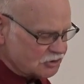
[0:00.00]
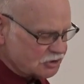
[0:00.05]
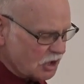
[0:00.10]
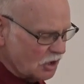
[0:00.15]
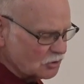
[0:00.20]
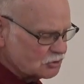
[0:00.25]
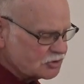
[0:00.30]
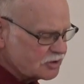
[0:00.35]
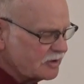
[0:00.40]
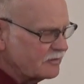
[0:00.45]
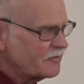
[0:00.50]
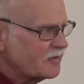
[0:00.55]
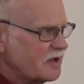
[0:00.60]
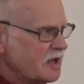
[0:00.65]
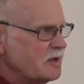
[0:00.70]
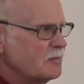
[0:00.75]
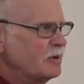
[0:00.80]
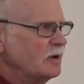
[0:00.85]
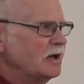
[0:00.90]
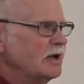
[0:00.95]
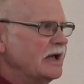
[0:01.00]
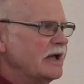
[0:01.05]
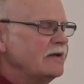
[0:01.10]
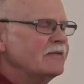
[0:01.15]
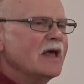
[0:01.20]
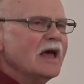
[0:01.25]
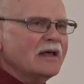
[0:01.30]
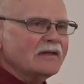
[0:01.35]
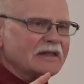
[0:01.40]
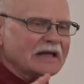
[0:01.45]
Joseph, he
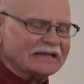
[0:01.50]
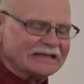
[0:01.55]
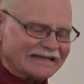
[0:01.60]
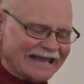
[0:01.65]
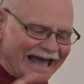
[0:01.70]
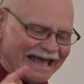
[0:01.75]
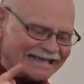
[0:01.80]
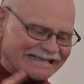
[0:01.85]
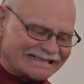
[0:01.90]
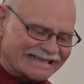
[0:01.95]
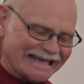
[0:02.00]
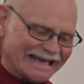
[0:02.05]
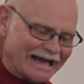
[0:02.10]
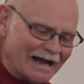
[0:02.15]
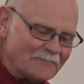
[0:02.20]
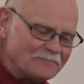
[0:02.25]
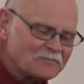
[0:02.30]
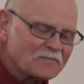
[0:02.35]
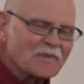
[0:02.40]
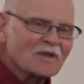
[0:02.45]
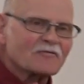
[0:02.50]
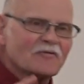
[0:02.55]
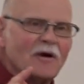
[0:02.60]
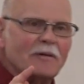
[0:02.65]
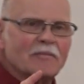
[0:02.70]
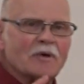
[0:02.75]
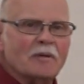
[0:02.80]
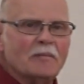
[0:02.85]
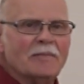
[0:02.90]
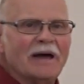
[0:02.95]
believed that that's him.
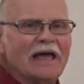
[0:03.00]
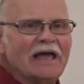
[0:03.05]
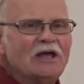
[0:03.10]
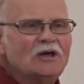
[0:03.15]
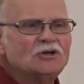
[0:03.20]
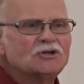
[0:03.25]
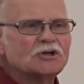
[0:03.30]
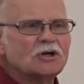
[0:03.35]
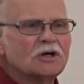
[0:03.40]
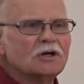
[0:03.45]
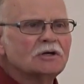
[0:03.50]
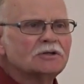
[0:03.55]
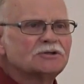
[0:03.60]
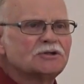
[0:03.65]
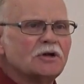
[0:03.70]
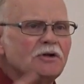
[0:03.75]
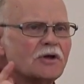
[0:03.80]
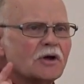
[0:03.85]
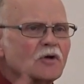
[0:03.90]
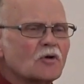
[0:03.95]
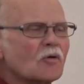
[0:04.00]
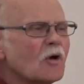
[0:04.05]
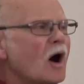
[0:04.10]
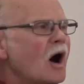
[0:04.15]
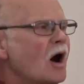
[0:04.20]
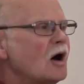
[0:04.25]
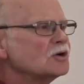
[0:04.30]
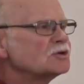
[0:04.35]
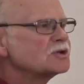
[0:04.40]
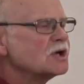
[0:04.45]
From the manger to the
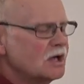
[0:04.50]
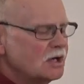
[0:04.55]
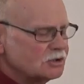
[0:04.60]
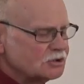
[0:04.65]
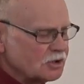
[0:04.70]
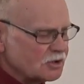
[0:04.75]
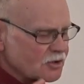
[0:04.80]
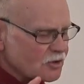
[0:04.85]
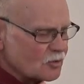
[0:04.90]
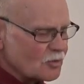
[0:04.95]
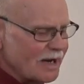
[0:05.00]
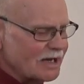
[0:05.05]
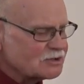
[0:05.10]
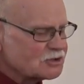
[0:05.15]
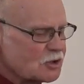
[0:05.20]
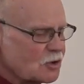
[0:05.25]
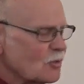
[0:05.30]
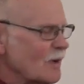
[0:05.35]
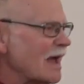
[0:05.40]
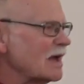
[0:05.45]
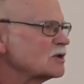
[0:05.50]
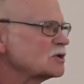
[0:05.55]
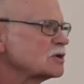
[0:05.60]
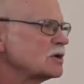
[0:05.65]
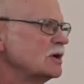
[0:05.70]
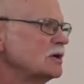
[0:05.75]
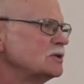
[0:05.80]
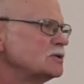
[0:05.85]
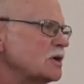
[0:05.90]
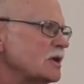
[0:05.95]
cross to the
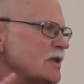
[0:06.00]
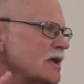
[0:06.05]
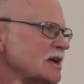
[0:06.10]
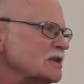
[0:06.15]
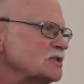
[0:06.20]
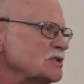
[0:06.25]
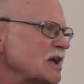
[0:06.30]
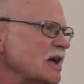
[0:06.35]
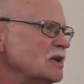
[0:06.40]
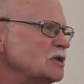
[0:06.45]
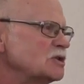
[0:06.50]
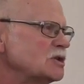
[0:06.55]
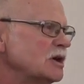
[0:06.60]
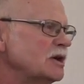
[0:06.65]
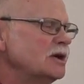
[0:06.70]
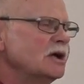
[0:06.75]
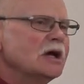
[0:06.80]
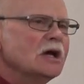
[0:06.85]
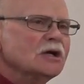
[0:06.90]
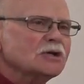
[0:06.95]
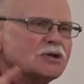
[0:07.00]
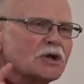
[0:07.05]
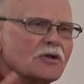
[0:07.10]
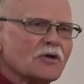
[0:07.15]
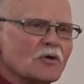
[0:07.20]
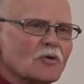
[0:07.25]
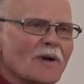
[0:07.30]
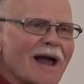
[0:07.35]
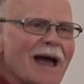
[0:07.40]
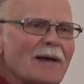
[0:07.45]
resurrection, to the ascension, to
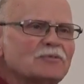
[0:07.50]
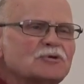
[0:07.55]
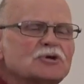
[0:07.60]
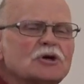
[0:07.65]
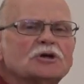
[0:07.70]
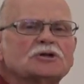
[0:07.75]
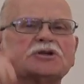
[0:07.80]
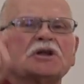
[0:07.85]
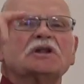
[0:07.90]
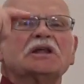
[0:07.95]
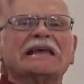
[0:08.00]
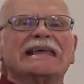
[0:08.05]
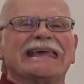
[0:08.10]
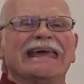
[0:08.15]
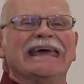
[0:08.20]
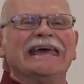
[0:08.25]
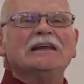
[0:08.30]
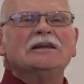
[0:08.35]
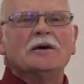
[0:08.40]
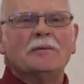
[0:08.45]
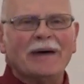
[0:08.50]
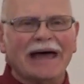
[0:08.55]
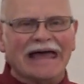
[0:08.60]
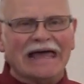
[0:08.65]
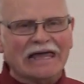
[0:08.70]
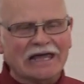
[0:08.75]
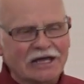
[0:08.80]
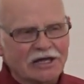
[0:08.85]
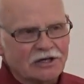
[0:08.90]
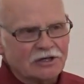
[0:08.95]
the rapture, to the kingdom
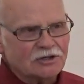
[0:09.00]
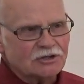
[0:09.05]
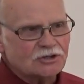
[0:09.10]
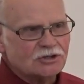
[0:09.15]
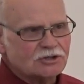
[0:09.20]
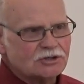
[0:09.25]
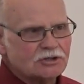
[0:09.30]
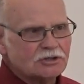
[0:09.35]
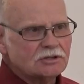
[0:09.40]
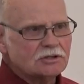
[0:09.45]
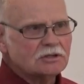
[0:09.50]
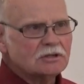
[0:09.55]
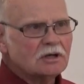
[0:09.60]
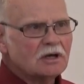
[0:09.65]
age.